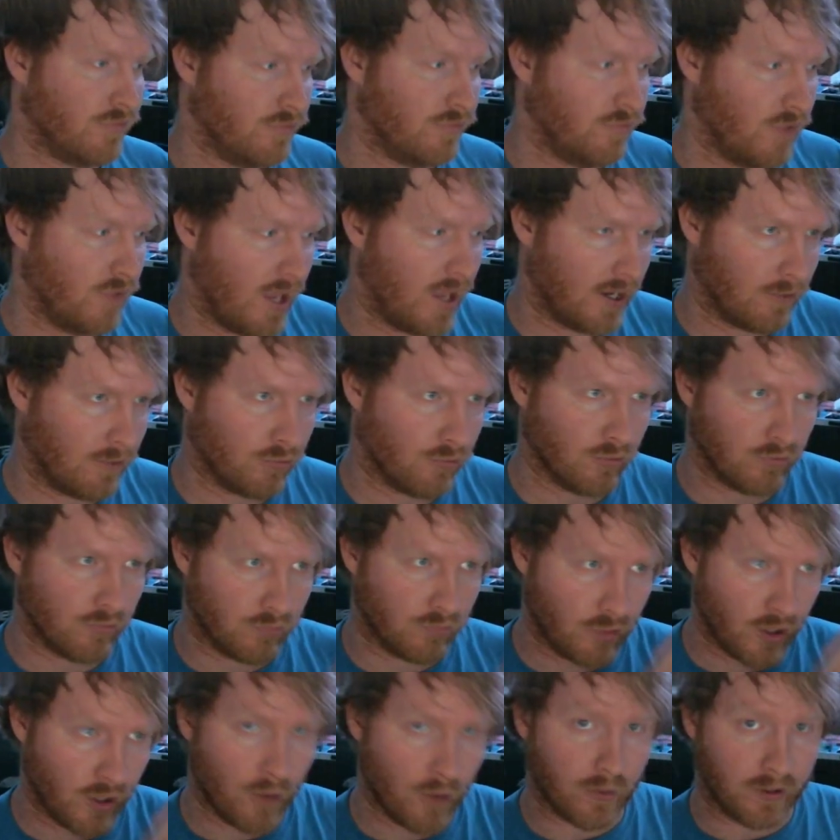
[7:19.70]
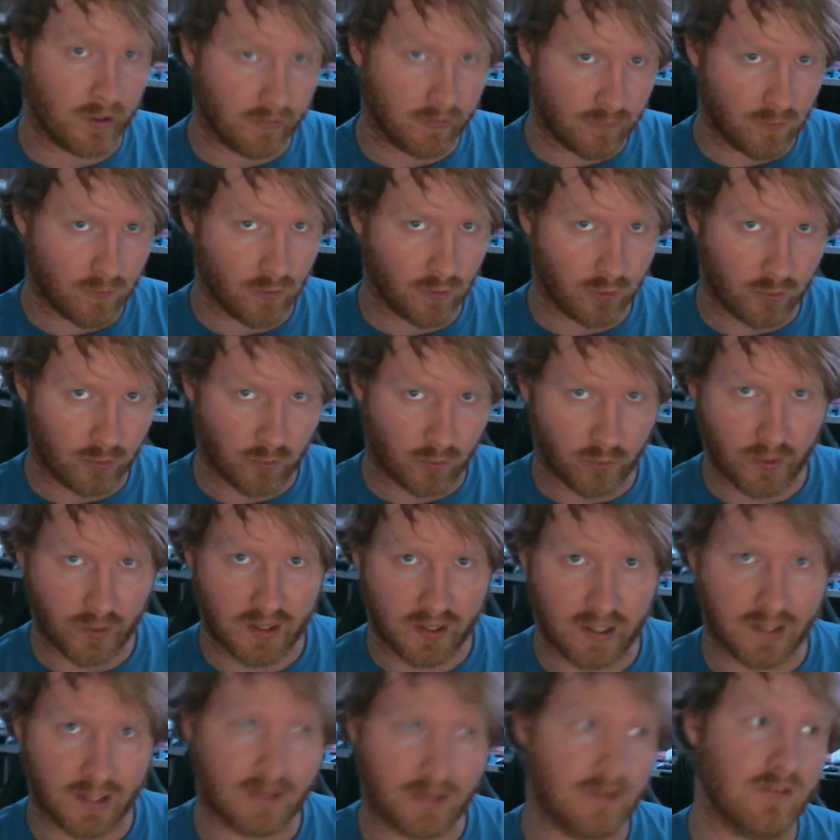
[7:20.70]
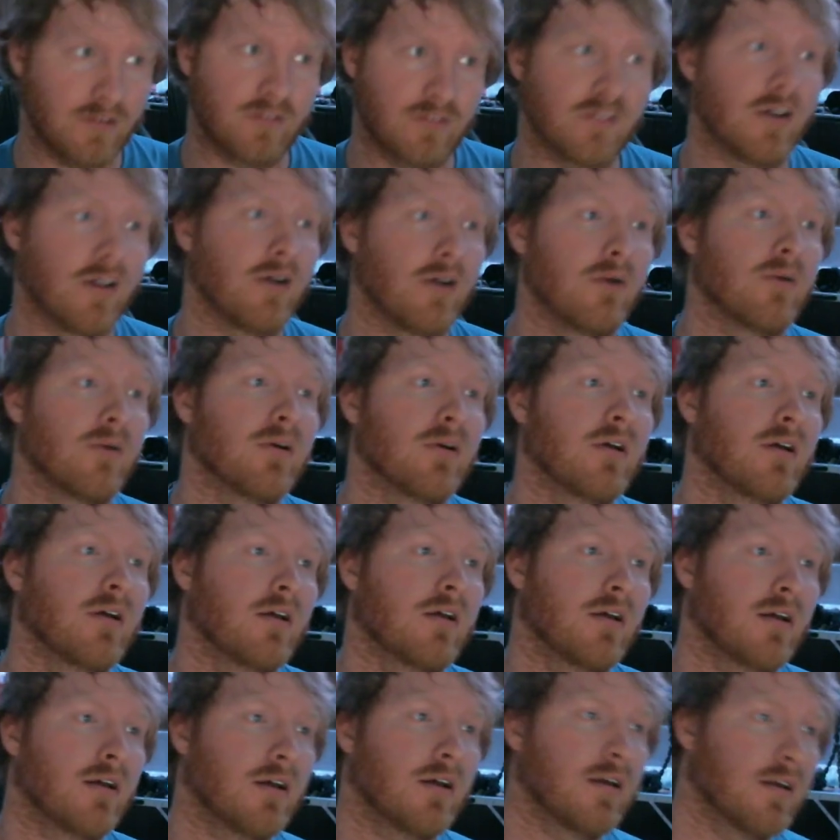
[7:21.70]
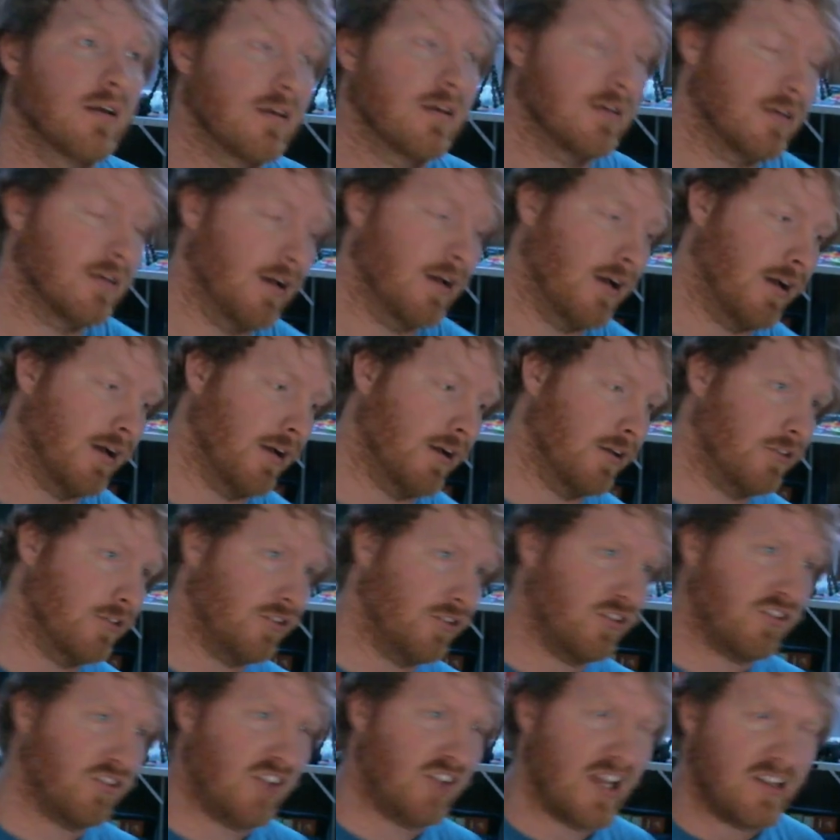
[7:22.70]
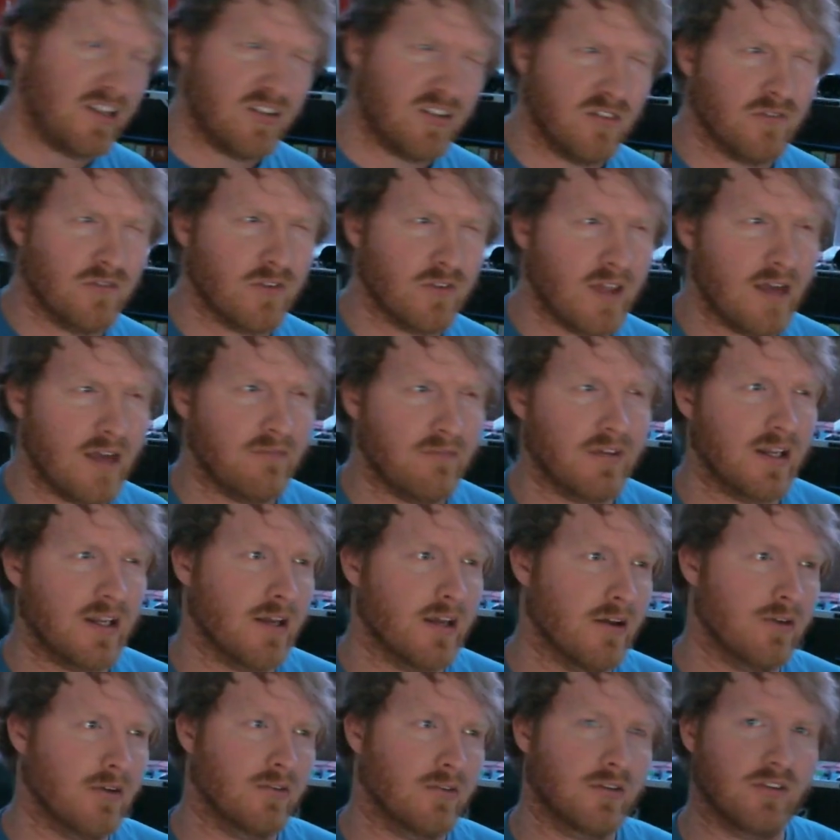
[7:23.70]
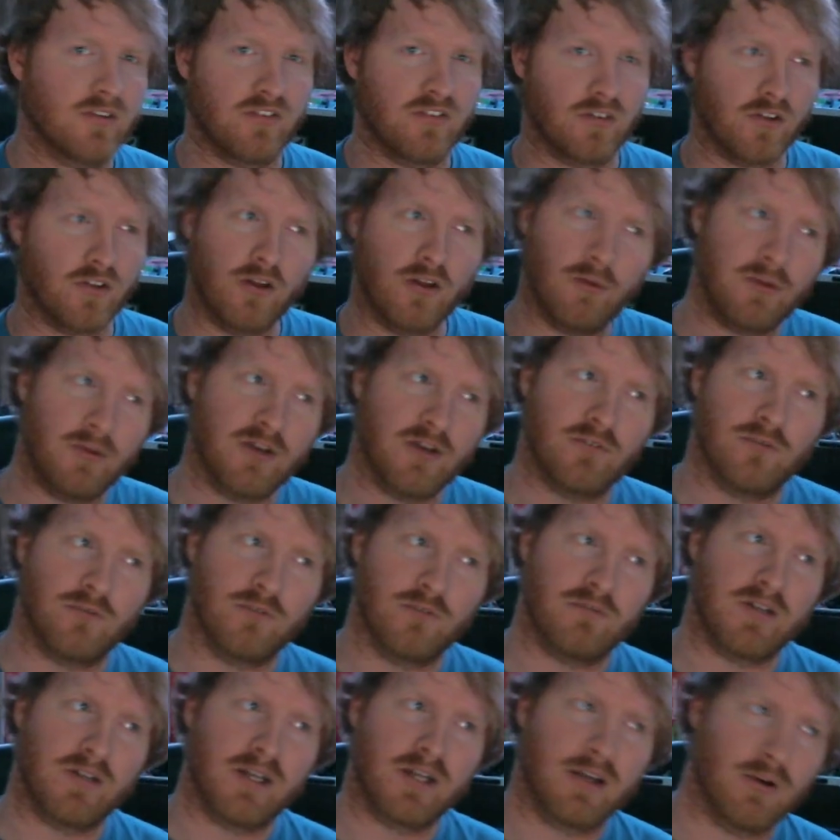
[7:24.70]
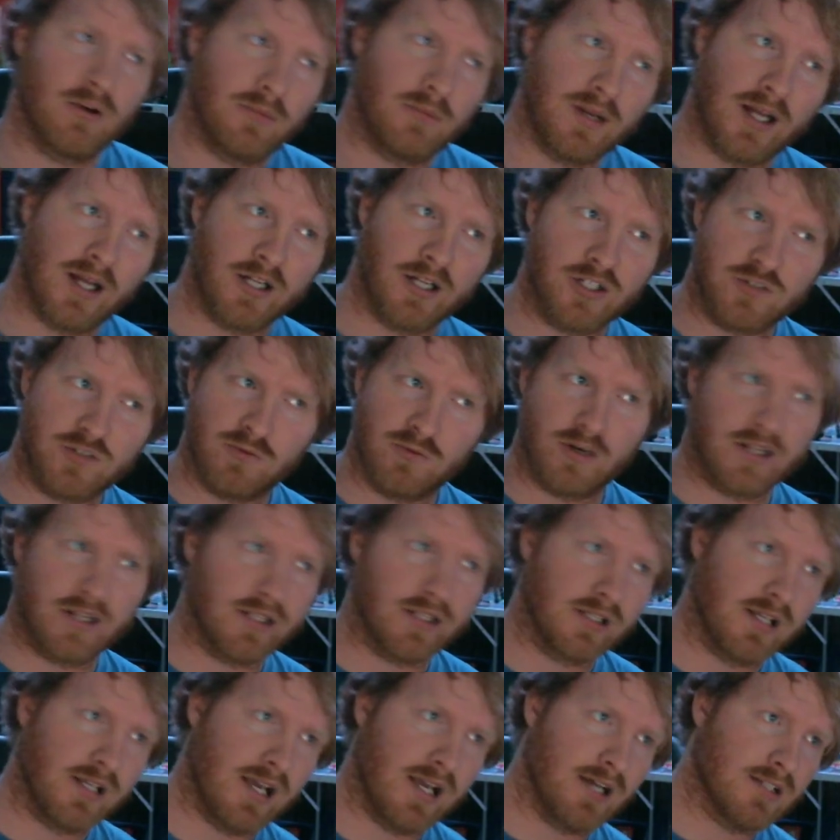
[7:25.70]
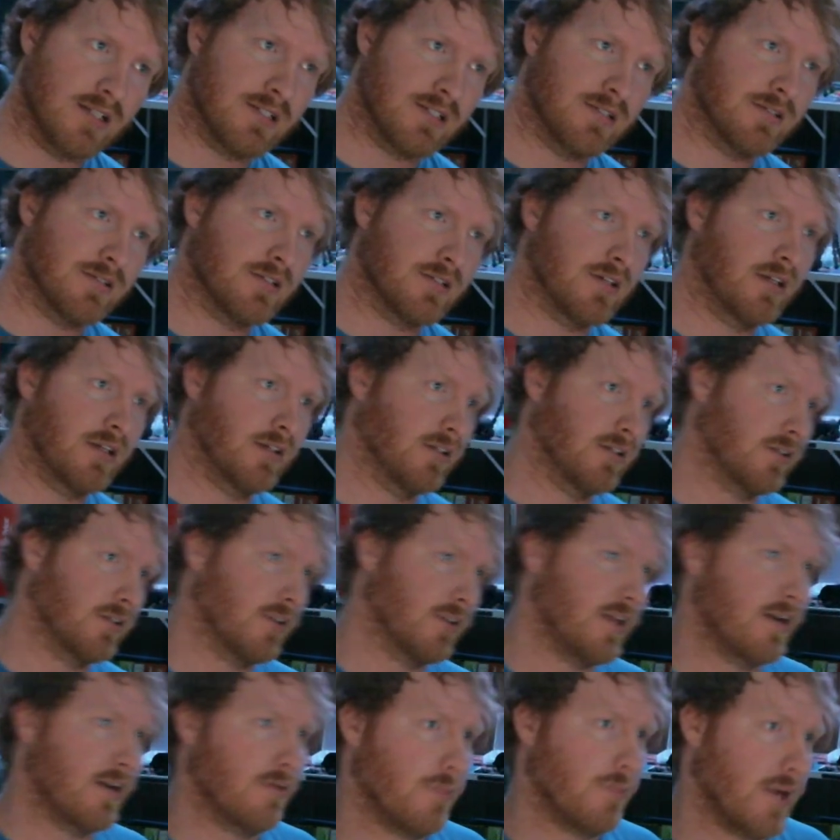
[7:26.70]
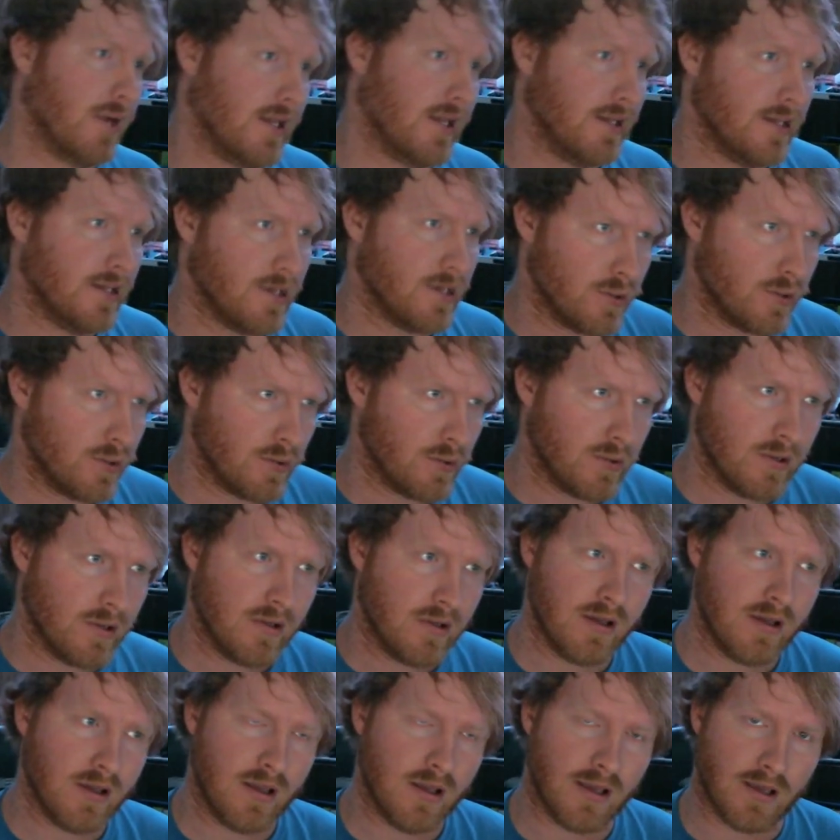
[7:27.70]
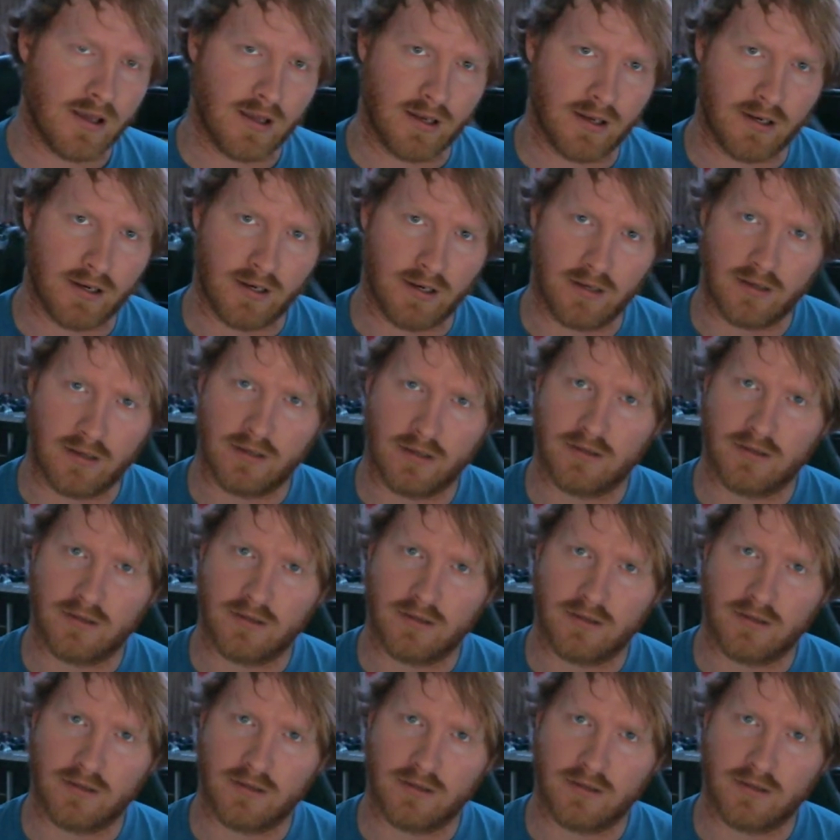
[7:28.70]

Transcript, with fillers: like we're going forth with it. So uh, just stay tuned for that video because it'll be a full video. But I just wanted to announce it and let everybody know, and